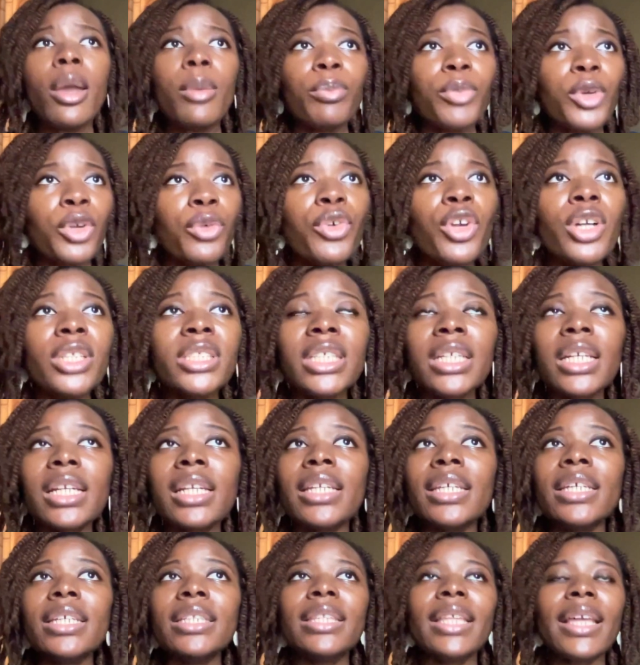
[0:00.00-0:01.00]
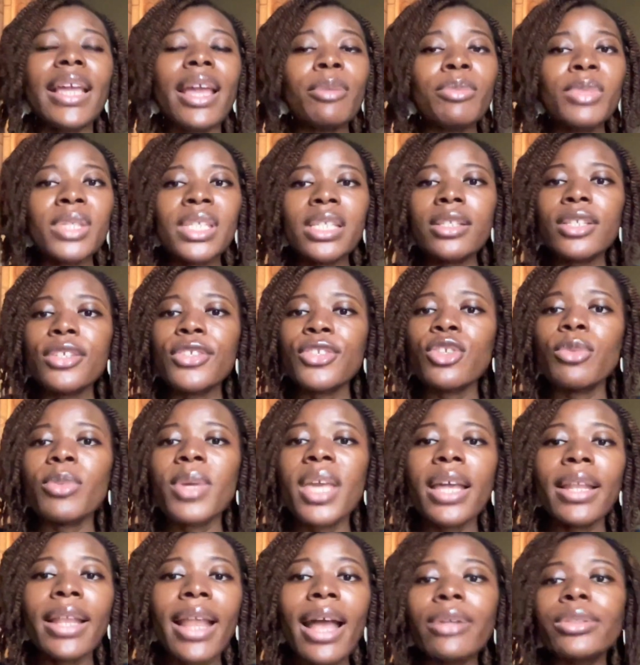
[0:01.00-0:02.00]
periodically, the MC needs to be
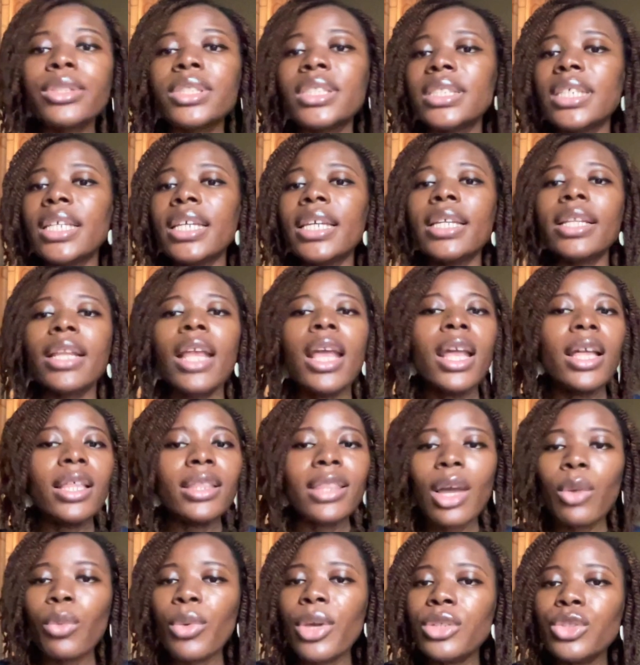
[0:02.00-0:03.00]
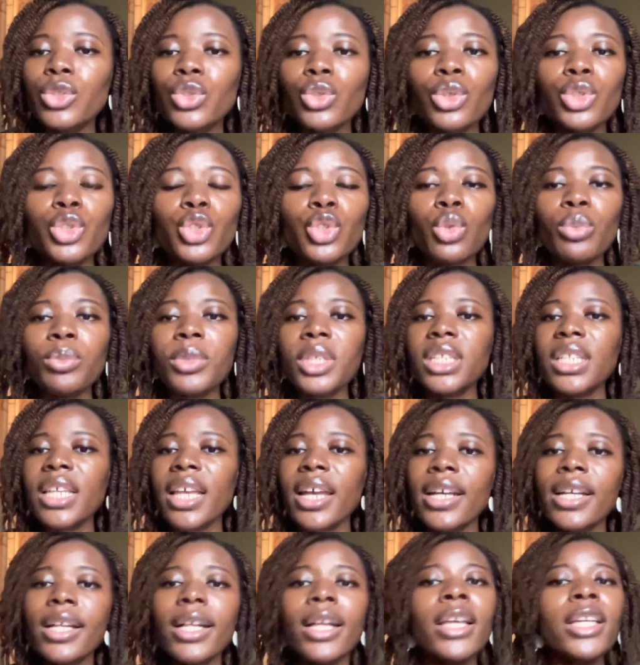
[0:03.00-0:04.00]
announcing that we're on social
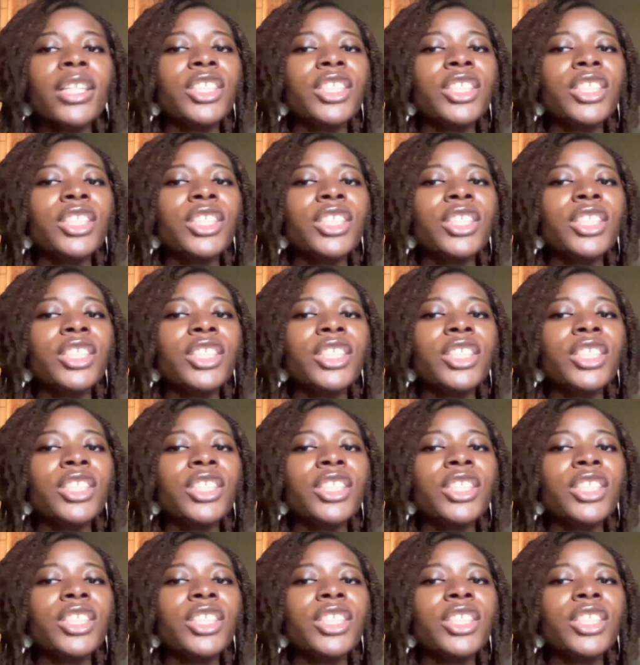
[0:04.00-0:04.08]
media,